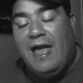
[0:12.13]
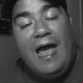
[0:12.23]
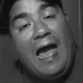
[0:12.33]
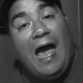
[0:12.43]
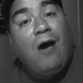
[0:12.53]

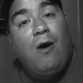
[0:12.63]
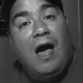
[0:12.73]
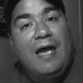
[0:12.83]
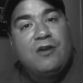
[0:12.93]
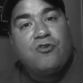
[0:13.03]
how
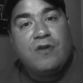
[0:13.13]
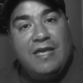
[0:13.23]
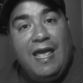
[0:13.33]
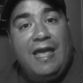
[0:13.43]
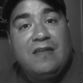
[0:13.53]
I
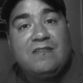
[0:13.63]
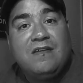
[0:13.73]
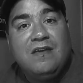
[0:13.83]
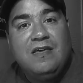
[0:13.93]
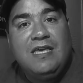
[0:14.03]
create
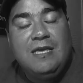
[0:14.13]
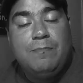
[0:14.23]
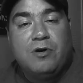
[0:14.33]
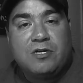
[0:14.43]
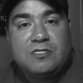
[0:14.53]

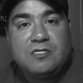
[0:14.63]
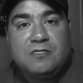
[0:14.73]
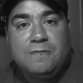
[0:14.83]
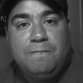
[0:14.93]
ebooks.